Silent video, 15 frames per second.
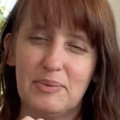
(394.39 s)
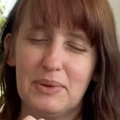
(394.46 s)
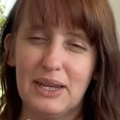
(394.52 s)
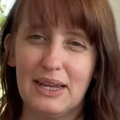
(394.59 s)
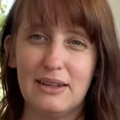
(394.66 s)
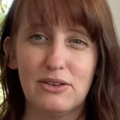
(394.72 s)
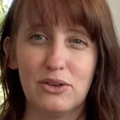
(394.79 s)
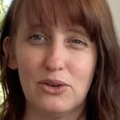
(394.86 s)
but
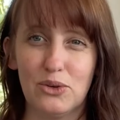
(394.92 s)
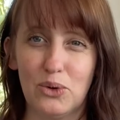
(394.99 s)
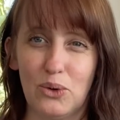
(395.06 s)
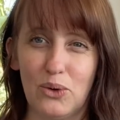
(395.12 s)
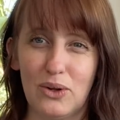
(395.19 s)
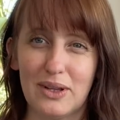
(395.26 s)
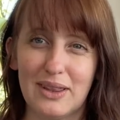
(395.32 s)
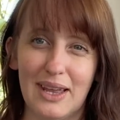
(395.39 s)
he's so
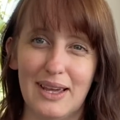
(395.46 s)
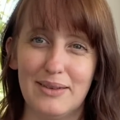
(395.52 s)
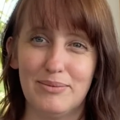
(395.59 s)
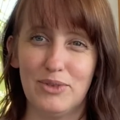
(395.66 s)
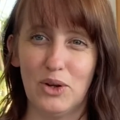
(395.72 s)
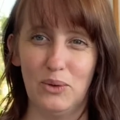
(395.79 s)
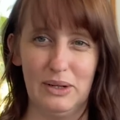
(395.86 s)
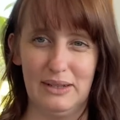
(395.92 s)
tall that
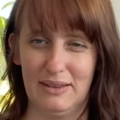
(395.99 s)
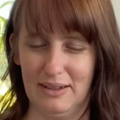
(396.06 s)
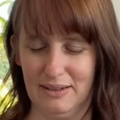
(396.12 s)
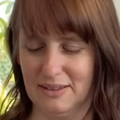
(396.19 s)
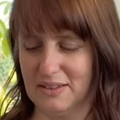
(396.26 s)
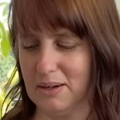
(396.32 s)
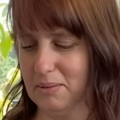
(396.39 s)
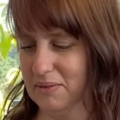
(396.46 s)
no one
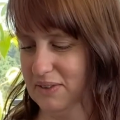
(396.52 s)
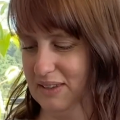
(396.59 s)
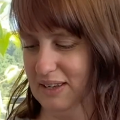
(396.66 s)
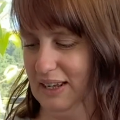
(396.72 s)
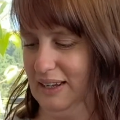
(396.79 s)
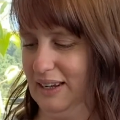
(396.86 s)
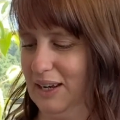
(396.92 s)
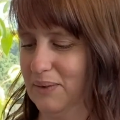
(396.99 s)
sees the top of his
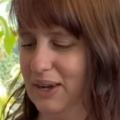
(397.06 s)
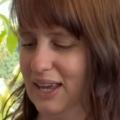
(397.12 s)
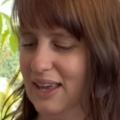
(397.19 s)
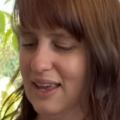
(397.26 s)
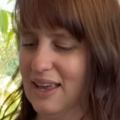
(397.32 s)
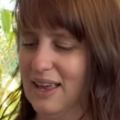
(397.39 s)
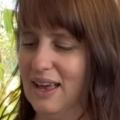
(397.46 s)
head anyway.